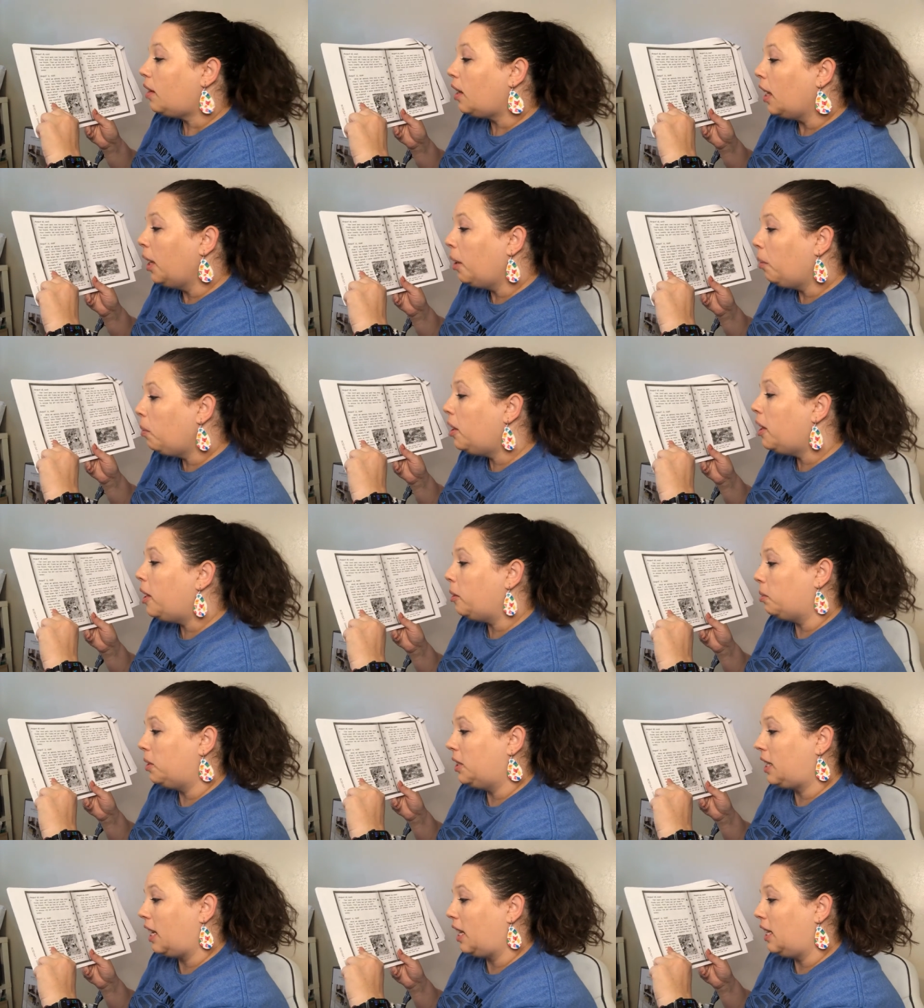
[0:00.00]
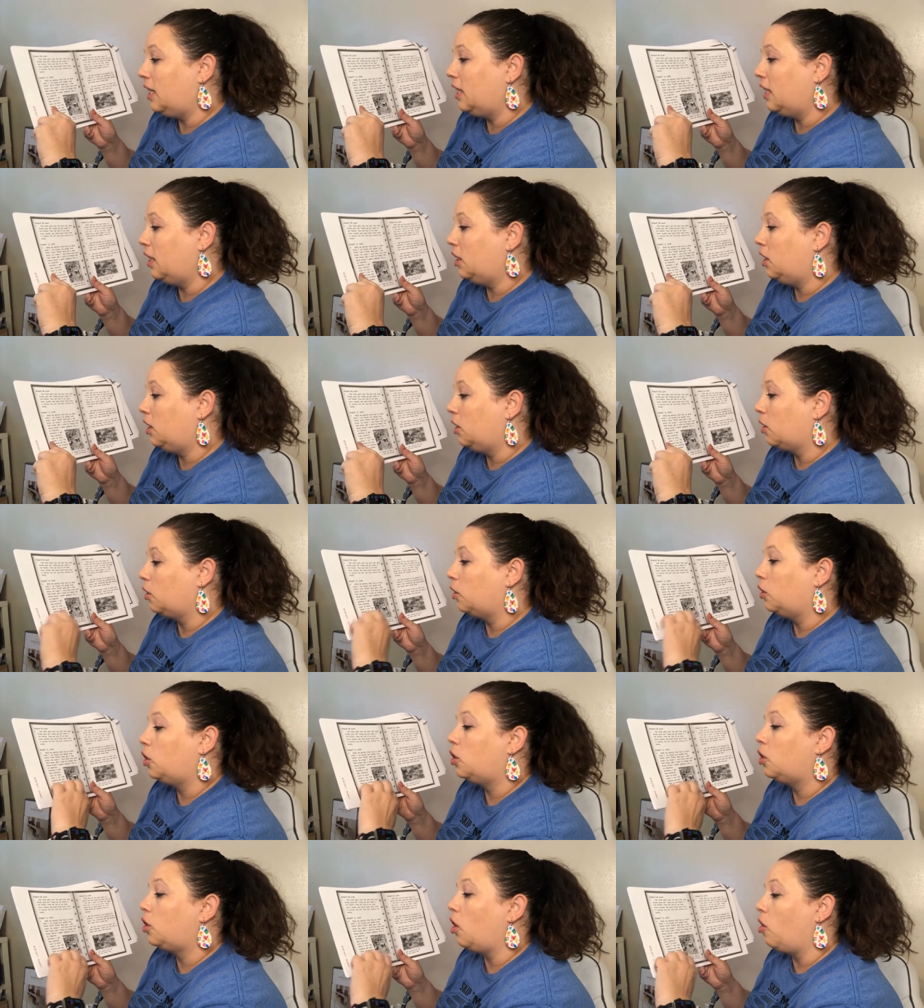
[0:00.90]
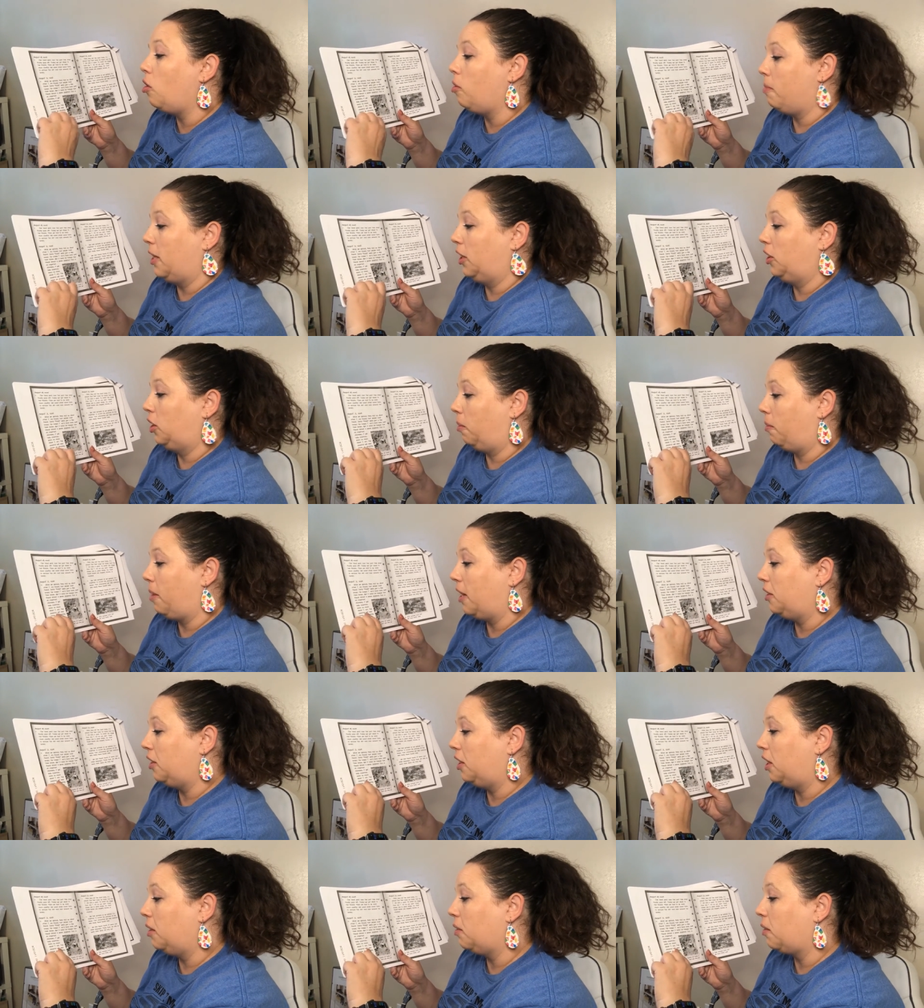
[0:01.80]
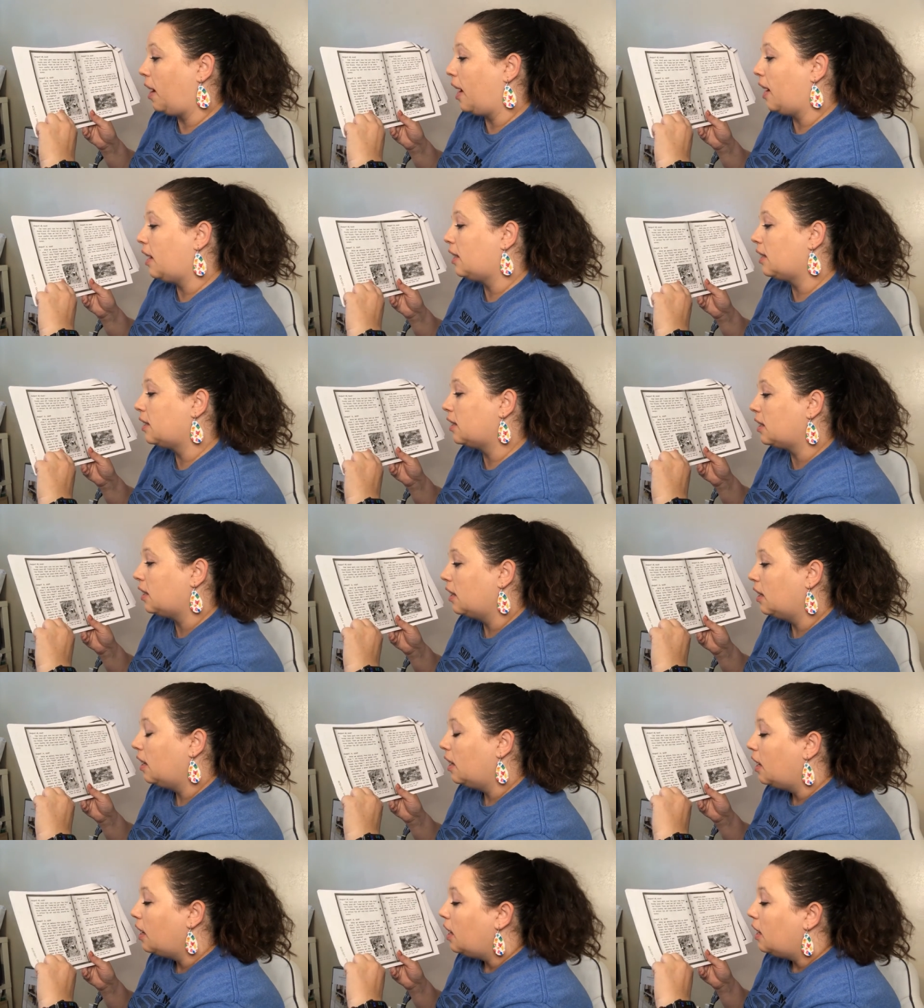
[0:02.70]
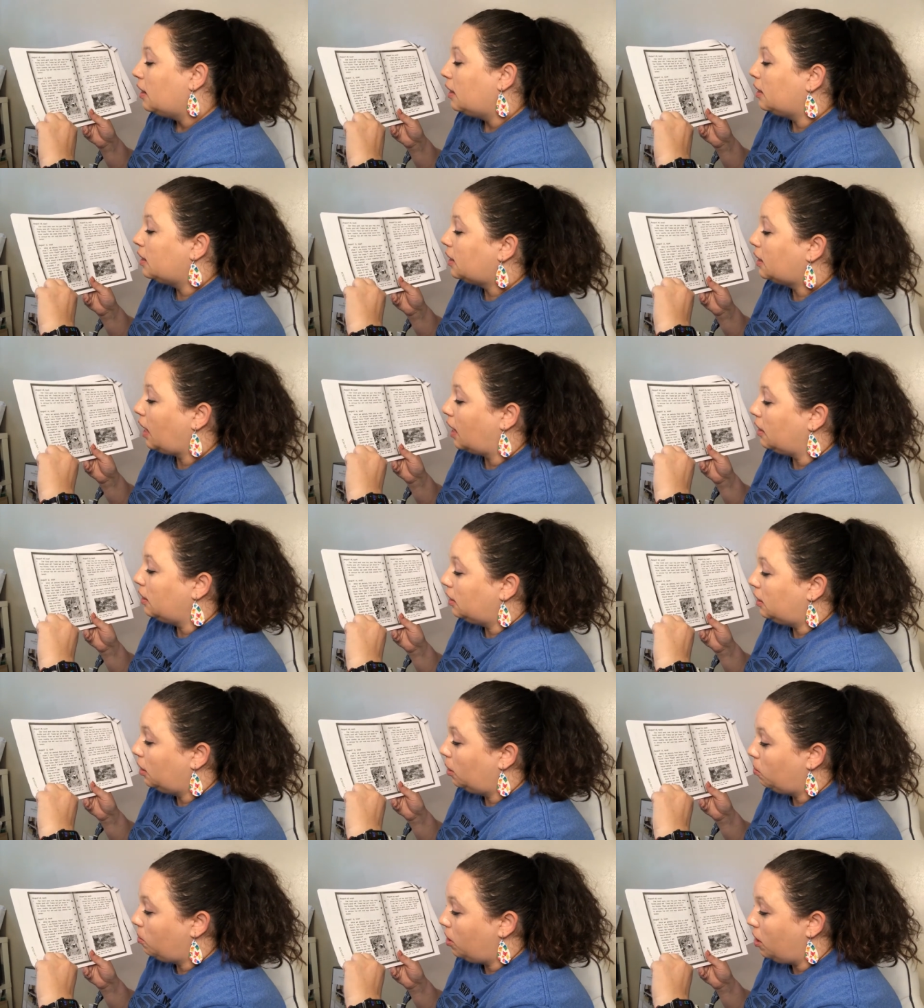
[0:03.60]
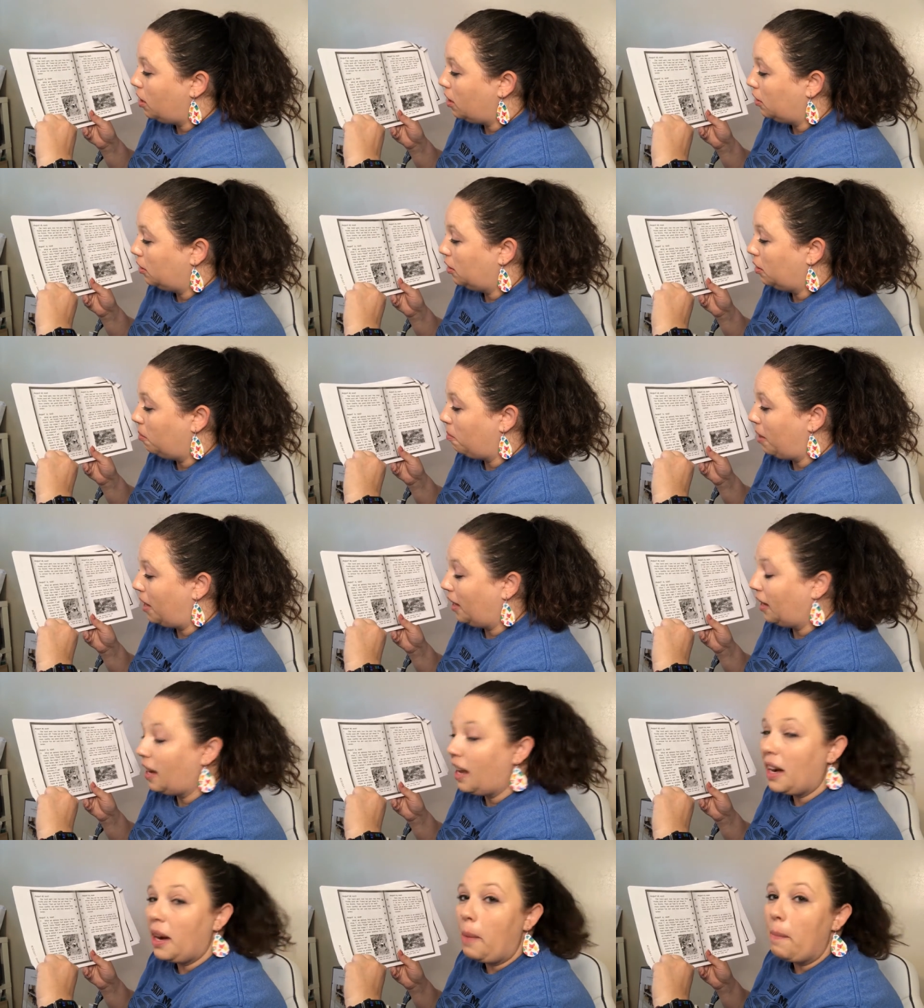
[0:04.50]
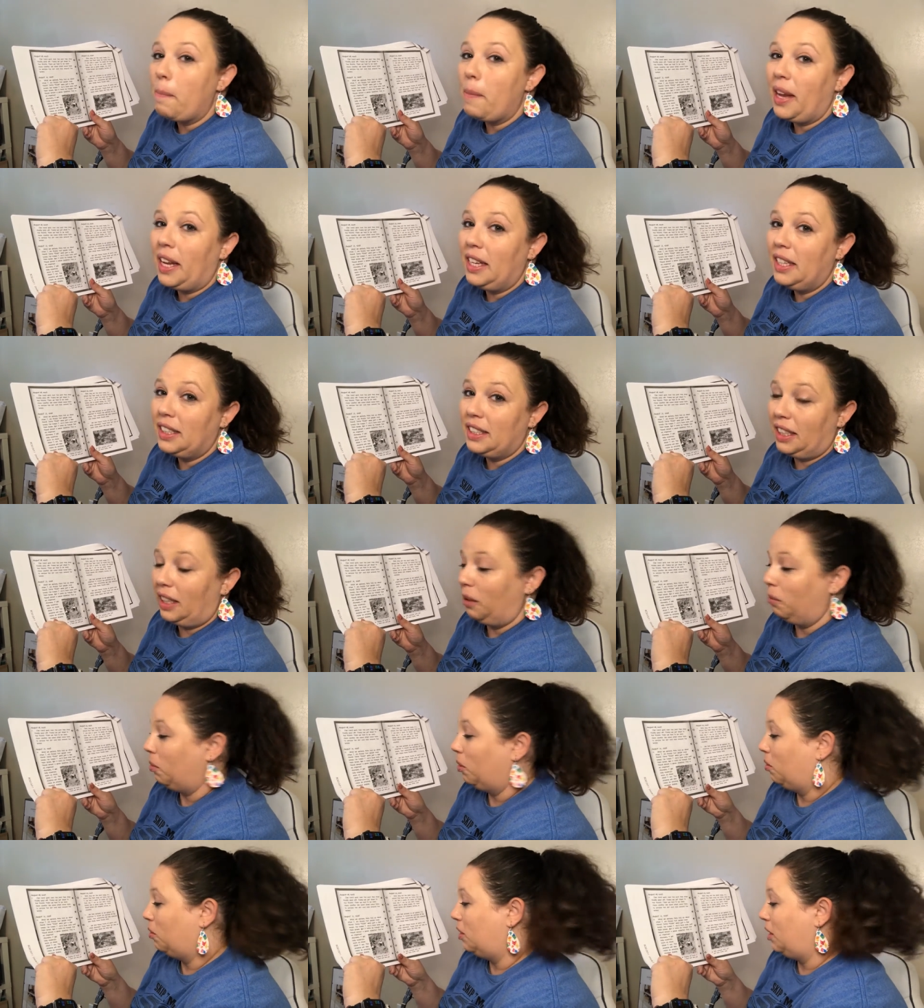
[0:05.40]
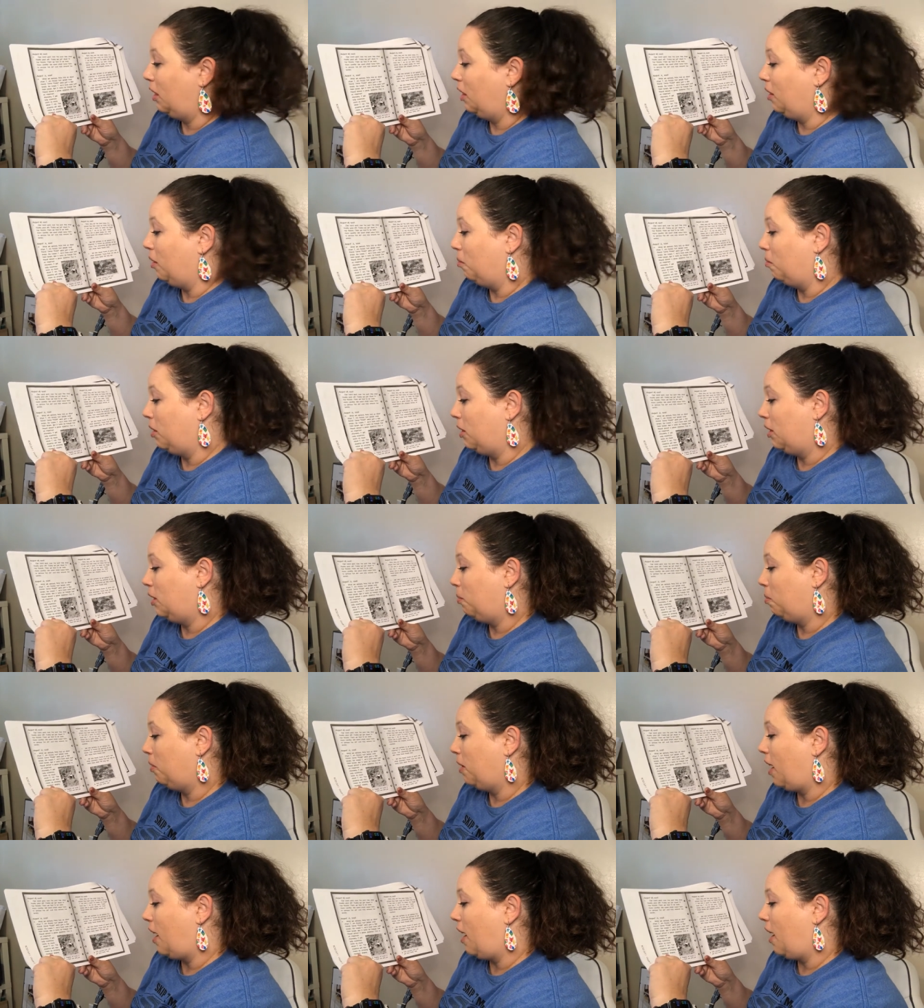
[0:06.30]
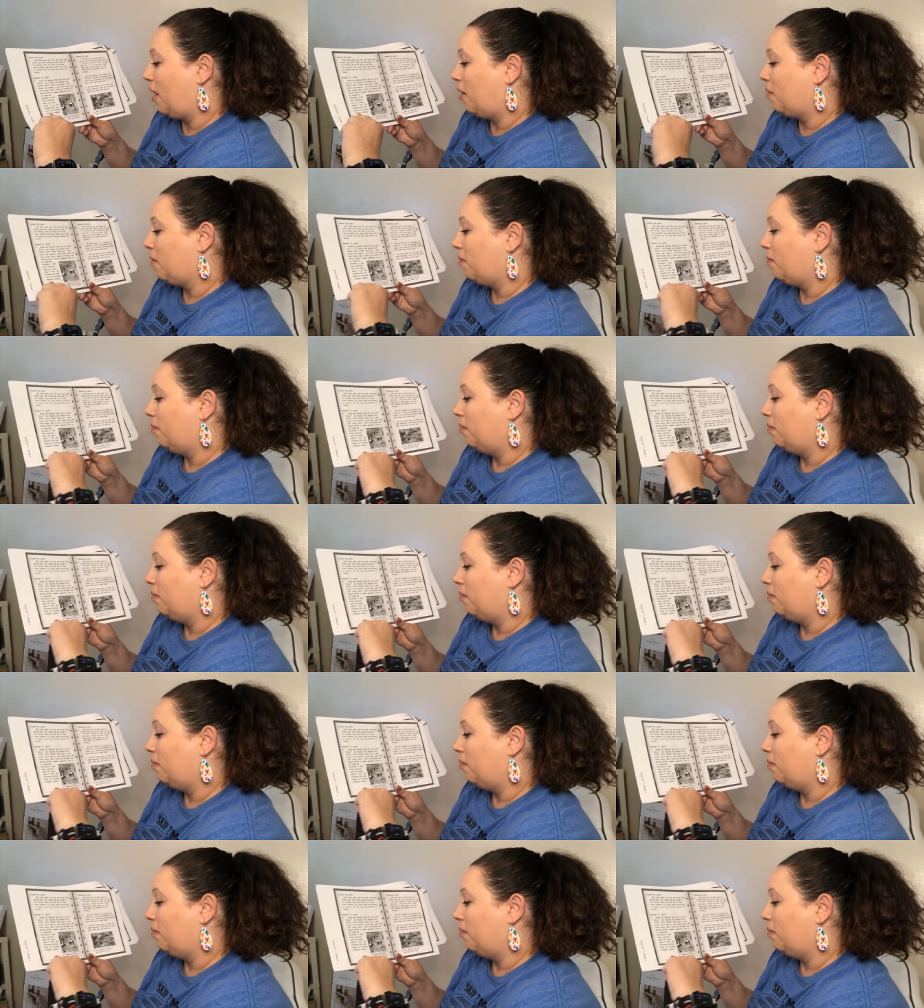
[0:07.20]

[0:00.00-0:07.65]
It will help scientists learn so much about T-Rex. The skeleton will also make an amazing museum display.